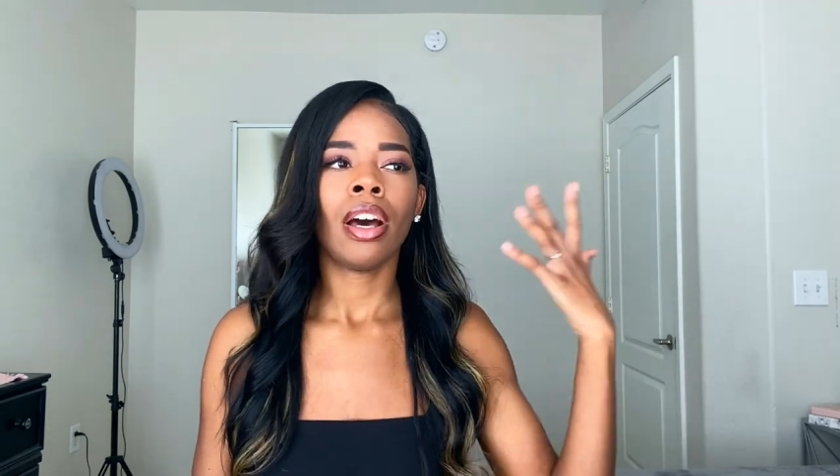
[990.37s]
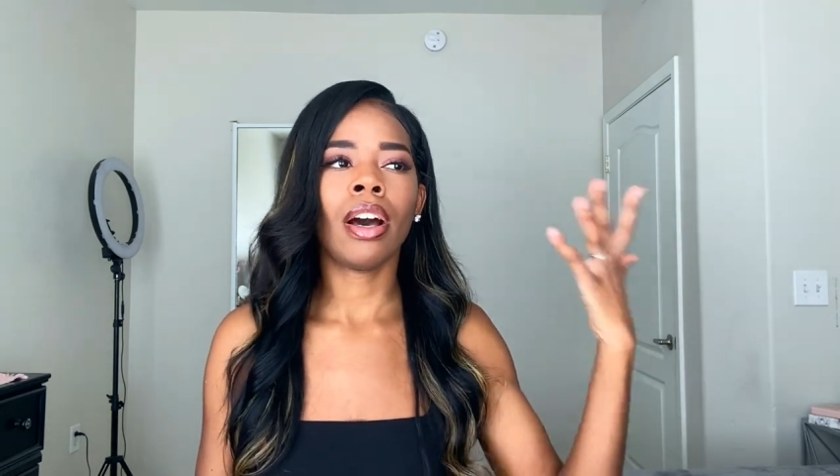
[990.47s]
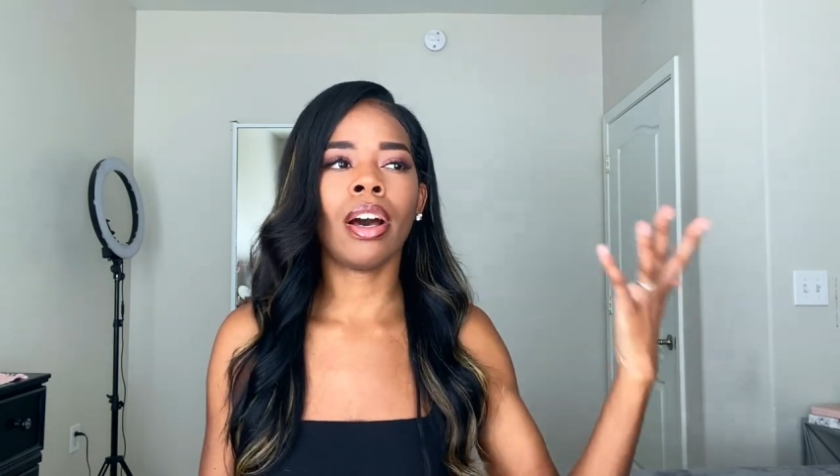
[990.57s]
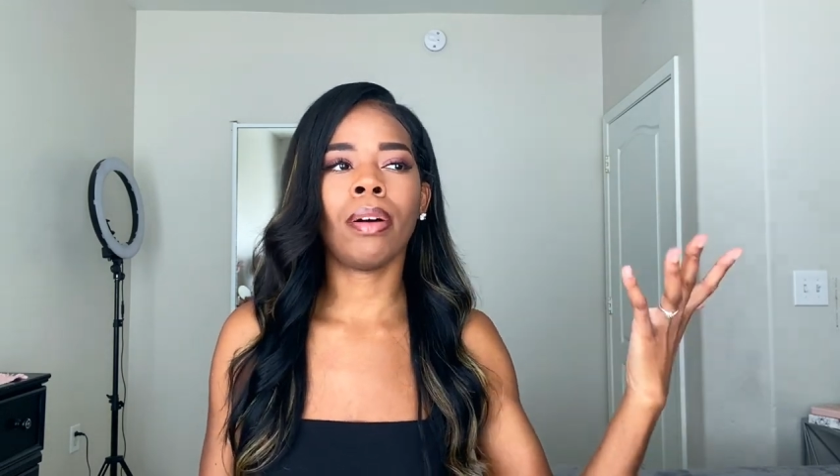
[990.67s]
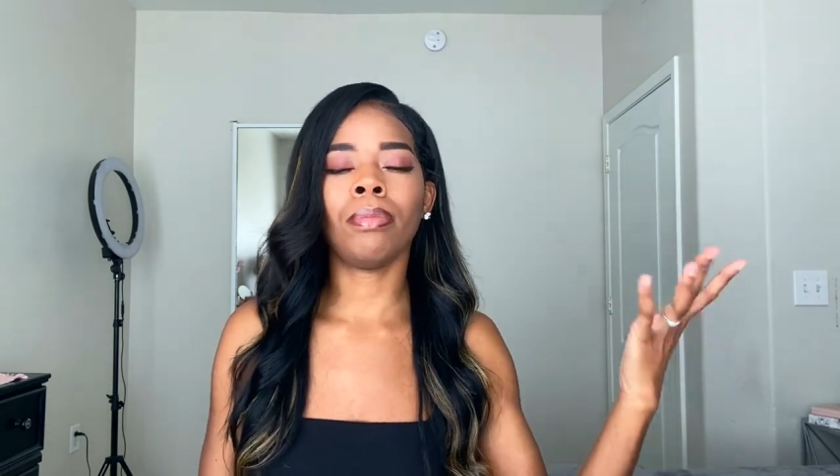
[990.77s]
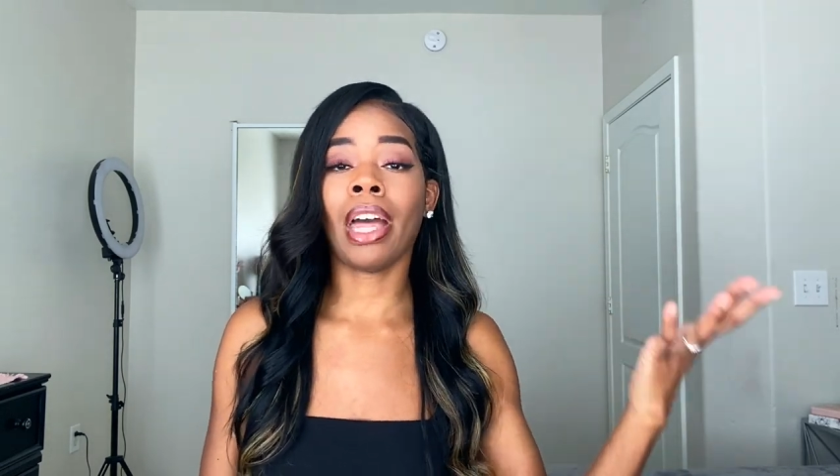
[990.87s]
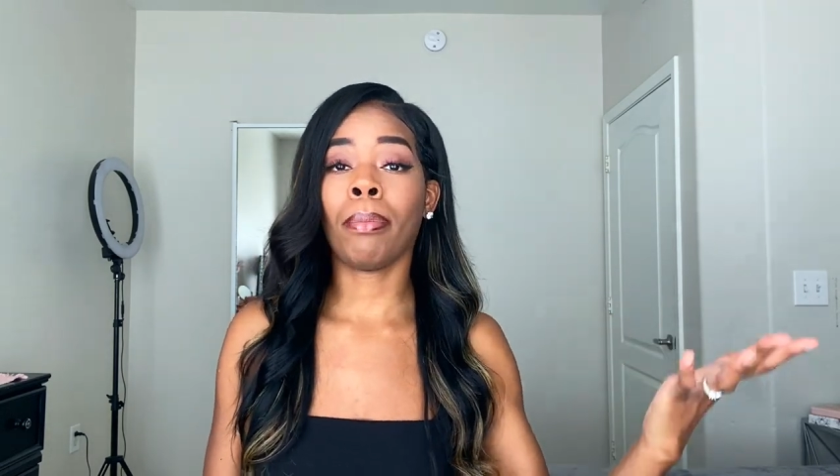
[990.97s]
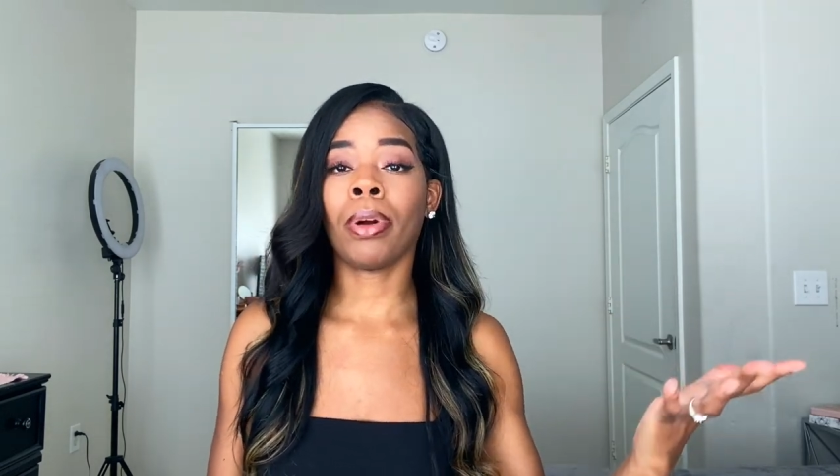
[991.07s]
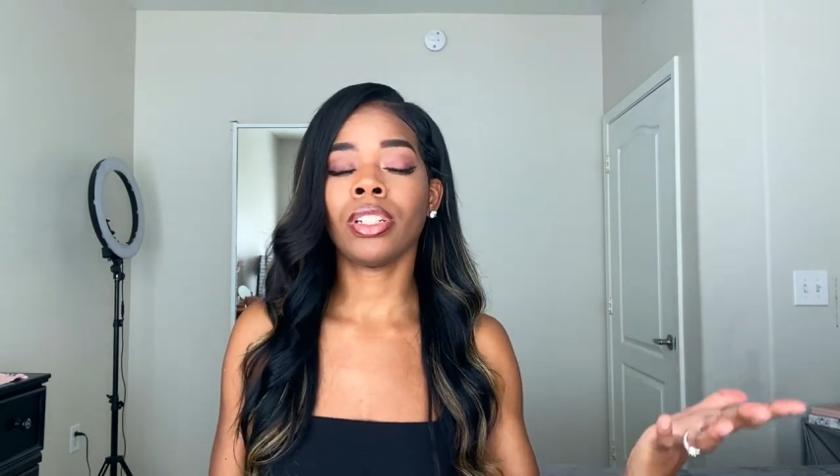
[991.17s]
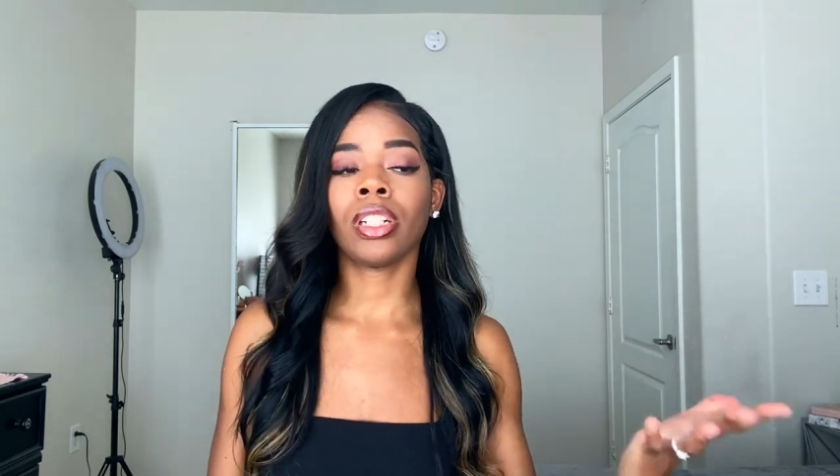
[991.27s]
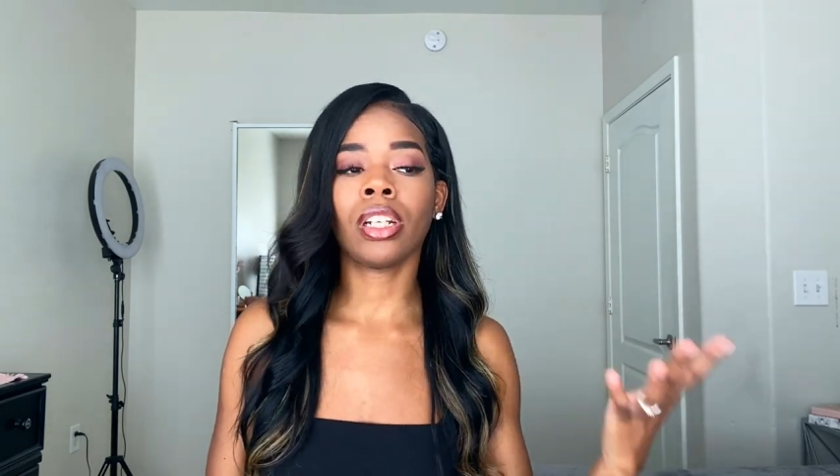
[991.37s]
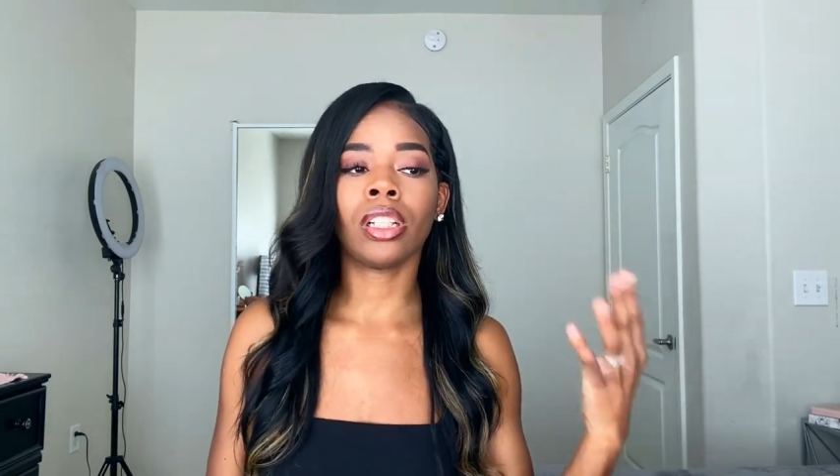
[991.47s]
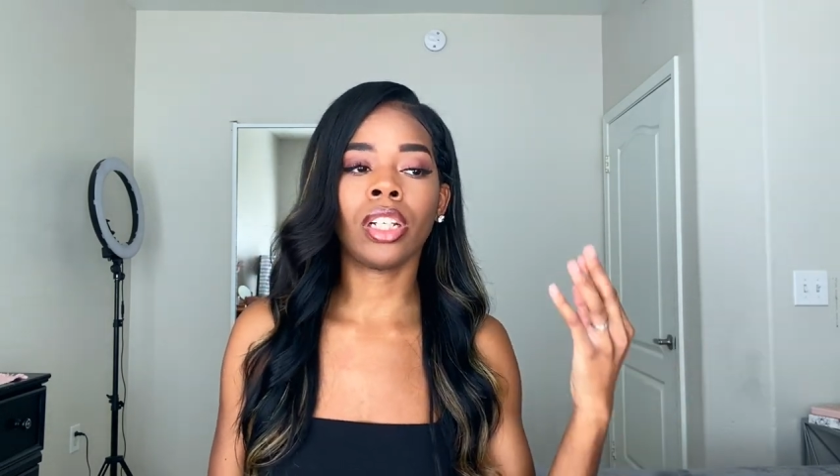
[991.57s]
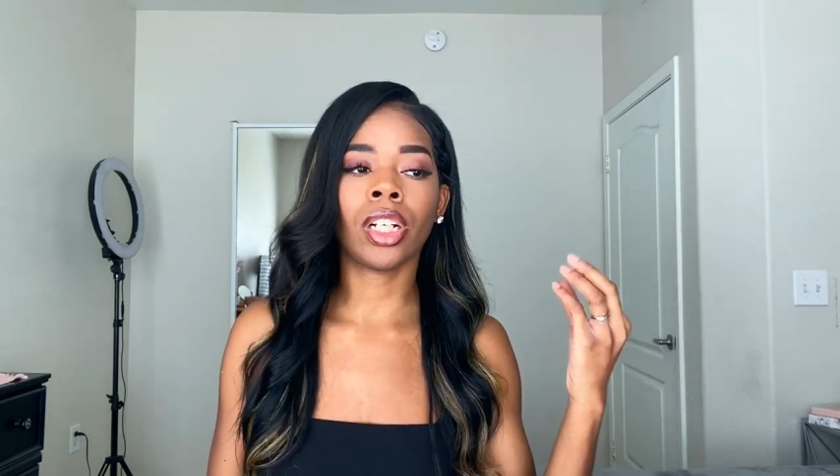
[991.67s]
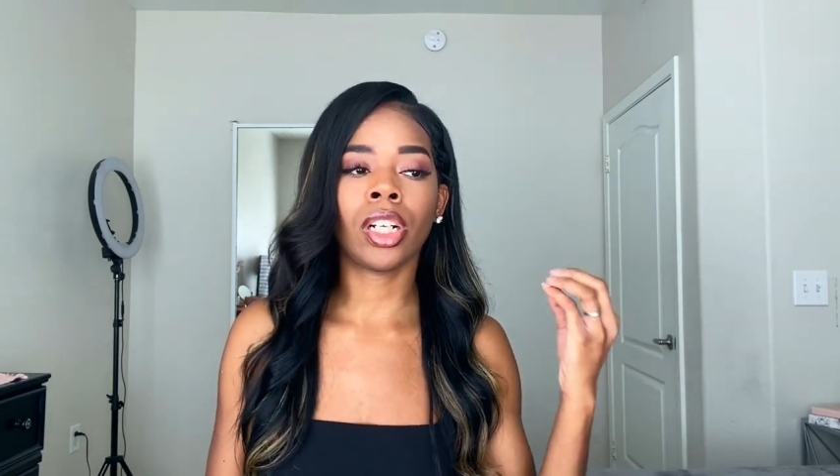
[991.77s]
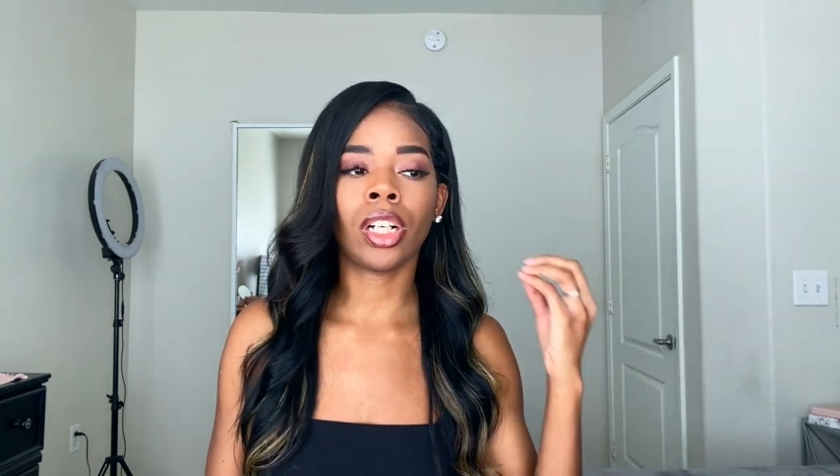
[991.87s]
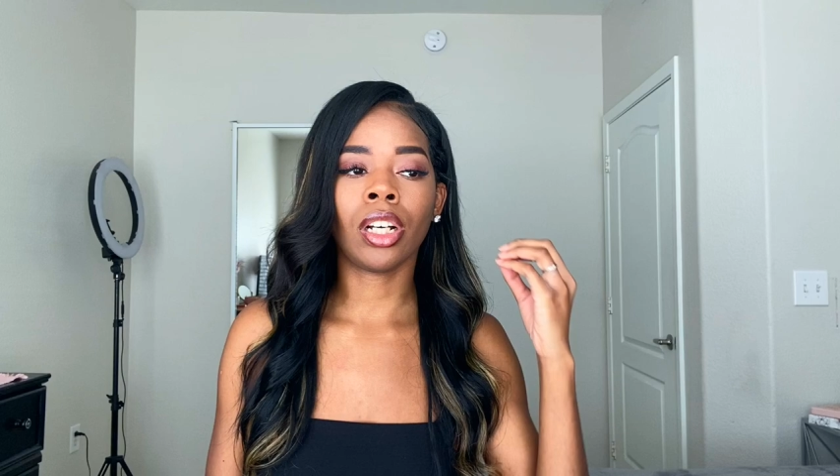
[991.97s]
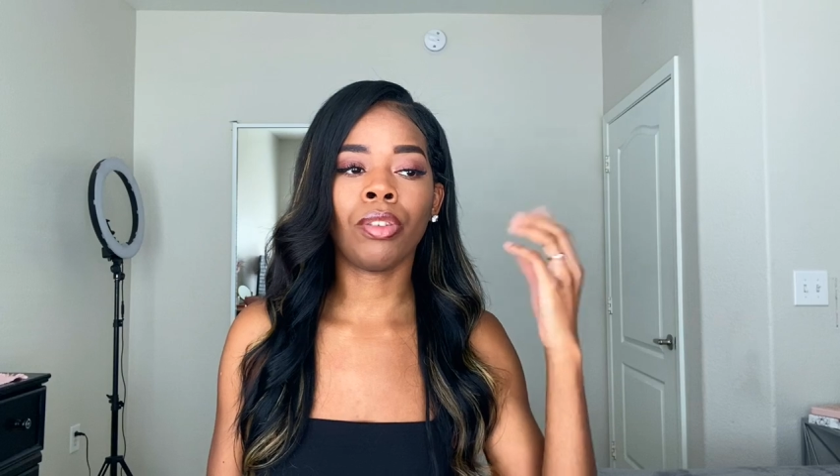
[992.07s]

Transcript: that particular,